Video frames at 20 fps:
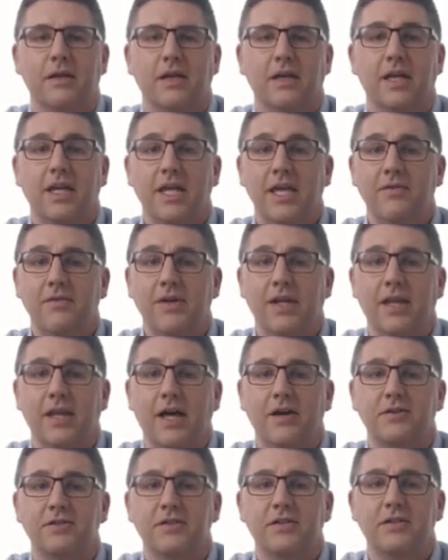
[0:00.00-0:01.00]
It even
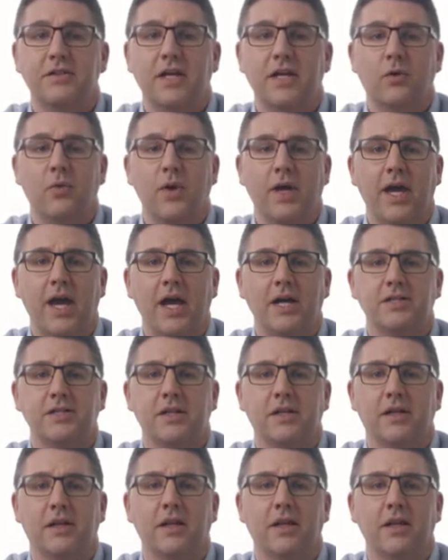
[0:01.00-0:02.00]
allows you to take quick
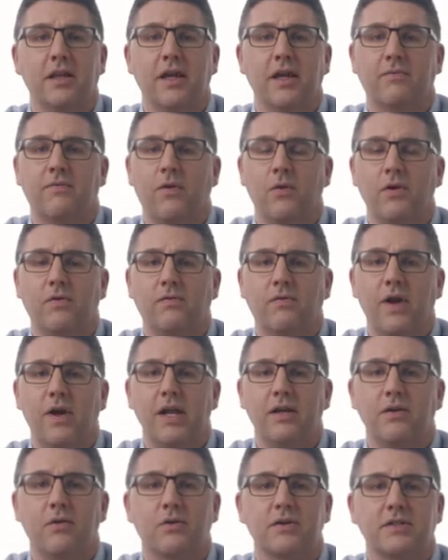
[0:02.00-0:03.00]
action, like phone a
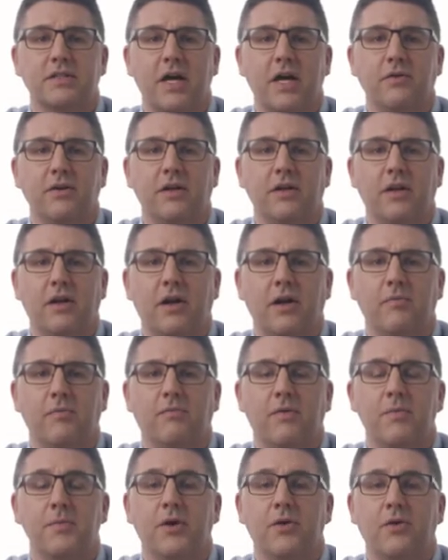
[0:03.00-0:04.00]
friend or sound an alarm
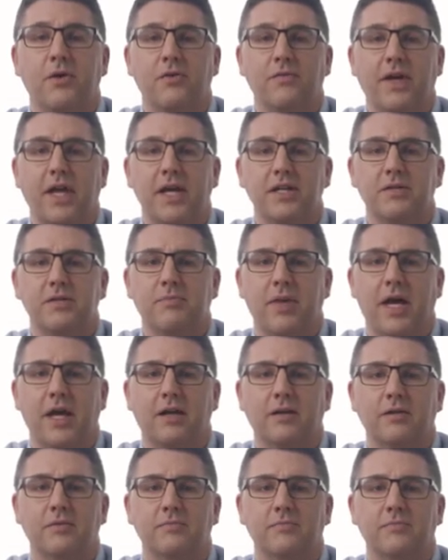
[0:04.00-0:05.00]
from your notification panel.